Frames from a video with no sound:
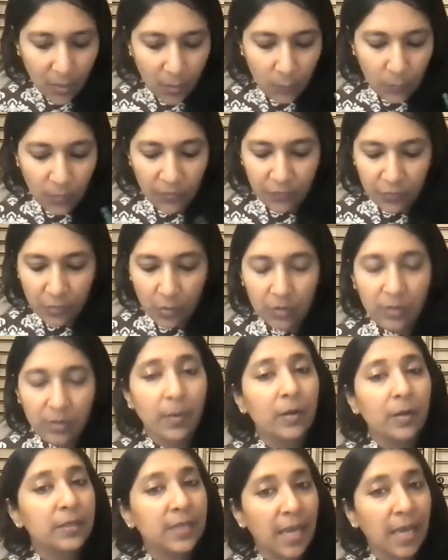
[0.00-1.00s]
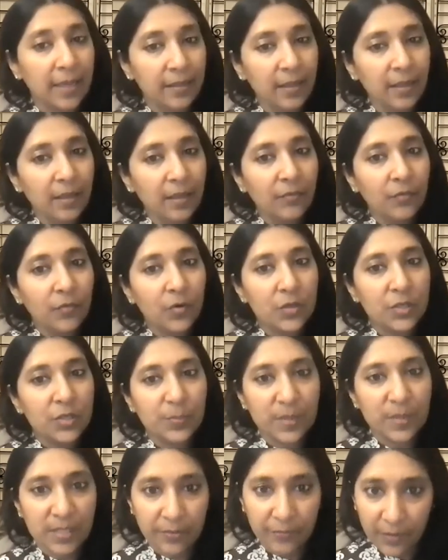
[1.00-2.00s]
We've talked about tithing for
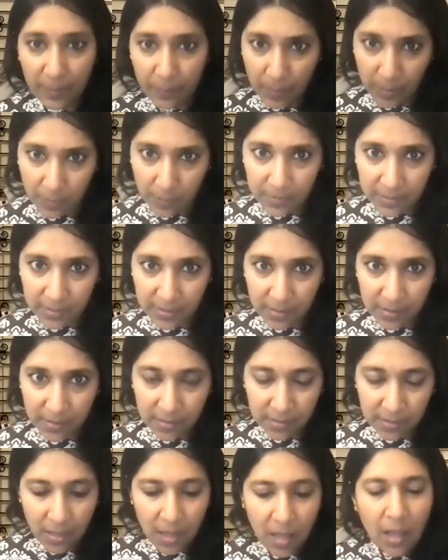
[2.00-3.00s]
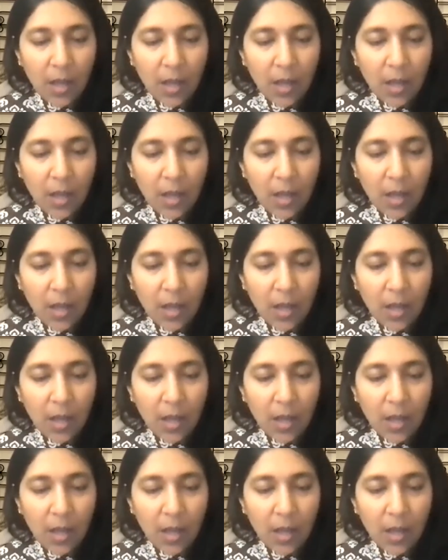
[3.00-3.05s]
specific purposes.